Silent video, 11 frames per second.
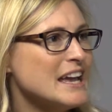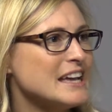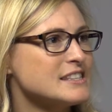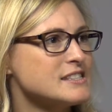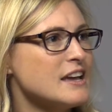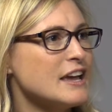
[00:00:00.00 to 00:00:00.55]

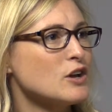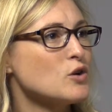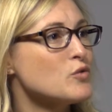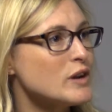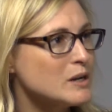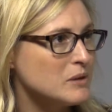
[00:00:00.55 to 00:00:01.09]
It's
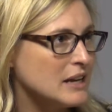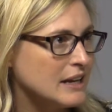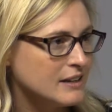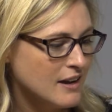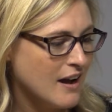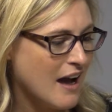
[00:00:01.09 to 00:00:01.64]

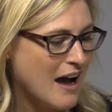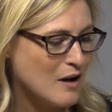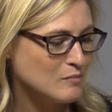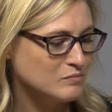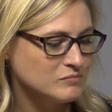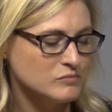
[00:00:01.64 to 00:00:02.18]
incredibly
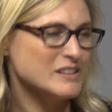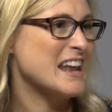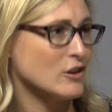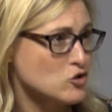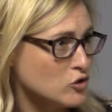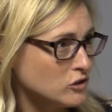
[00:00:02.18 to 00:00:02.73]

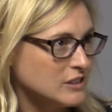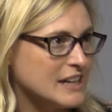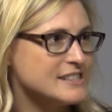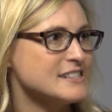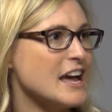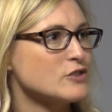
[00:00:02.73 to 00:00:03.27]
natural.
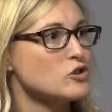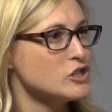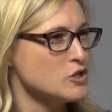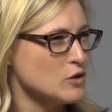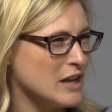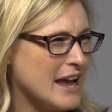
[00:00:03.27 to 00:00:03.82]
It's as natural
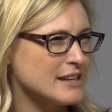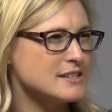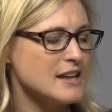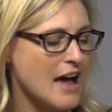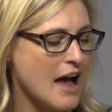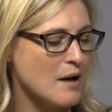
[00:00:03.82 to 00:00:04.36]
as you get.
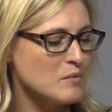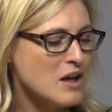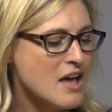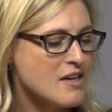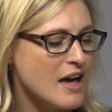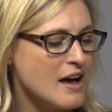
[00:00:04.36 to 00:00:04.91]

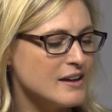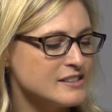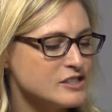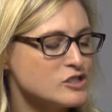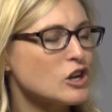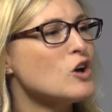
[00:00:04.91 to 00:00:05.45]

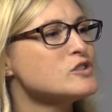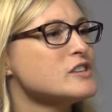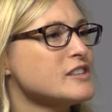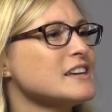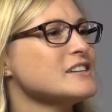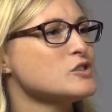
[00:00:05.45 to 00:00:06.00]
It's as close a
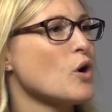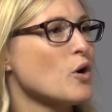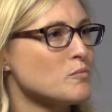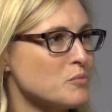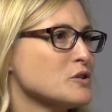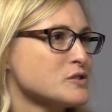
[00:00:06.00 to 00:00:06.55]
thing as your
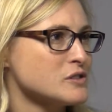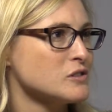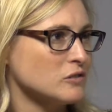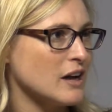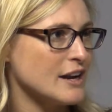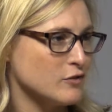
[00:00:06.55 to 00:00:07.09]
own
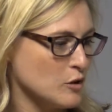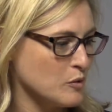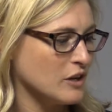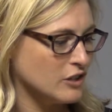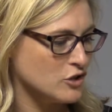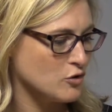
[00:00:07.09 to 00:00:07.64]
personal kind of
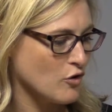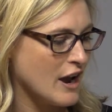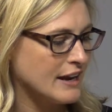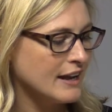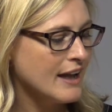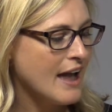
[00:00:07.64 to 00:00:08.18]
lubricant that you're
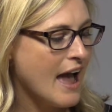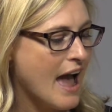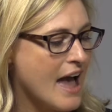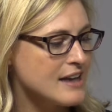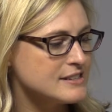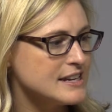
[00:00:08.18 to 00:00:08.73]
creating,
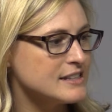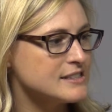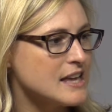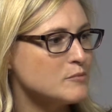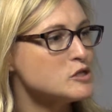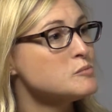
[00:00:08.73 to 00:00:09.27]
and it's
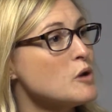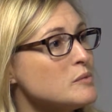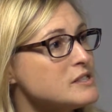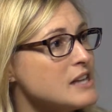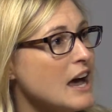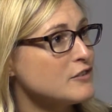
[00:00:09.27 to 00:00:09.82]

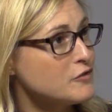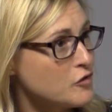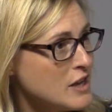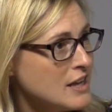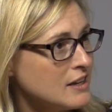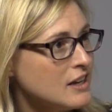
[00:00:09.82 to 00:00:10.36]
spermicide
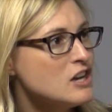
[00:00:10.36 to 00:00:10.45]
free.